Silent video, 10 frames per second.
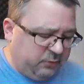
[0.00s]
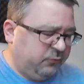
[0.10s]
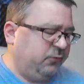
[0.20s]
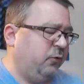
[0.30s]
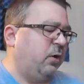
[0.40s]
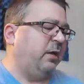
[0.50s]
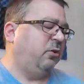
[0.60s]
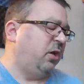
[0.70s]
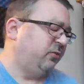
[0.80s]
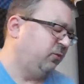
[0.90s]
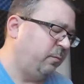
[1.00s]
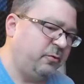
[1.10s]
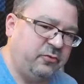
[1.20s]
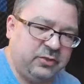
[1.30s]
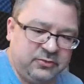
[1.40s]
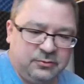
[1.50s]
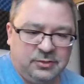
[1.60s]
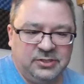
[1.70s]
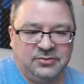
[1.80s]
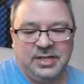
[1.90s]
So I lost some of
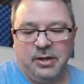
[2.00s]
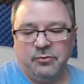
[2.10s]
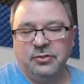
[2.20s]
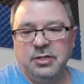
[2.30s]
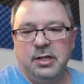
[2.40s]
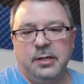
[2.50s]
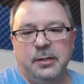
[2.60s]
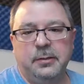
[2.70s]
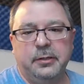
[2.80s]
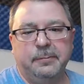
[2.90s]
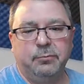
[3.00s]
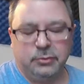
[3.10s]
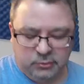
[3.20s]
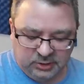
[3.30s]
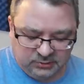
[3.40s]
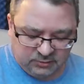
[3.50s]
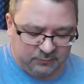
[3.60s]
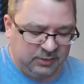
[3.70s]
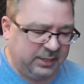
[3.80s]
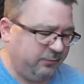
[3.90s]
the sound abilities of
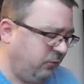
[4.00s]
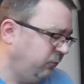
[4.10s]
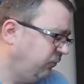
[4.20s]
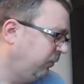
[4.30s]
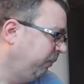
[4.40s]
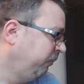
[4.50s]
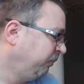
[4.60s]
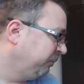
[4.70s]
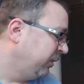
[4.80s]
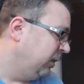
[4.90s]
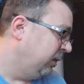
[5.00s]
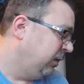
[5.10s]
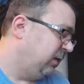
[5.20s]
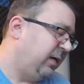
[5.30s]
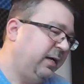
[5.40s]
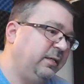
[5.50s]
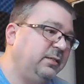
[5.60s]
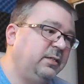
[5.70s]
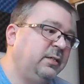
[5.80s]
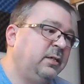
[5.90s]
the headphones. And
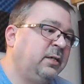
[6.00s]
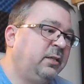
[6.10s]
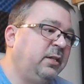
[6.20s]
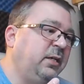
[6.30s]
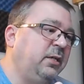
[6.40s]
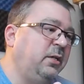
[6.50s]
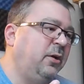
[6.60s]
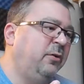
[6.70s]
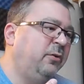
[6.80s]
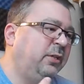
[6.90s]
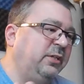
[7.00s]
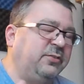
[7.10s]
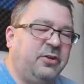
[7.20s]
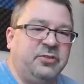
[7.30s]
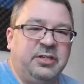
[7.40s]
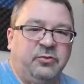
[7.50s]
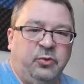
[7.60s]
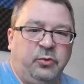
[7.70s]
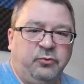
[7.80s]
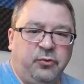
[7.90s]
they sounded a
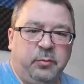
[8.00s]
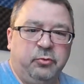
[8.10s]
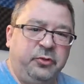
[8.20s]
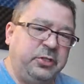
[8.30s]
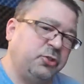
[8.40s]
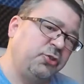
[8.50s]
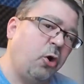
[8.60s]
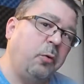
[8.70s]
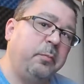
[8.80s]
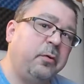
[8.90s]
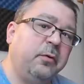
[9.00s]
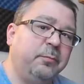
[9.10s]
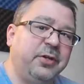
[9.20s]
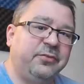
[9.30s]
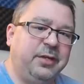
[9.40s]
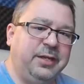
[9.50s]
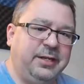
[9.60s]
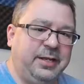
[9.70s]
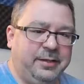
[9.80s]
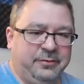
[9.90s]
little trebly and sharp and
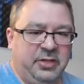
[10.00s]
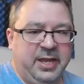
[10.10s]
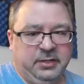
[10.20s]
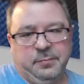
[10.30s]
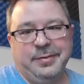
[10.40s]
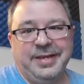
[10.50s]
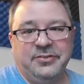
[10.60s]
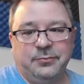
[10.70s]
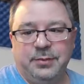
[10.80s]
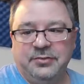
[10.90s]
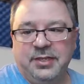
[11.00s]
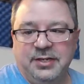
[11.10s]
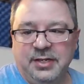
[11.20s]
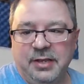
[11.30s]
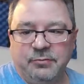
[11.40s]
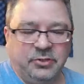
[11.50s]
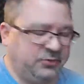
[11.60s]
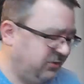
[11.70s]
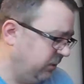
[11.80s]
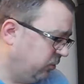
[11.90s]
I lacked bass because I didn't have a good
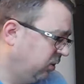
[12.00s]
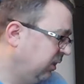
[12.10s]
seal.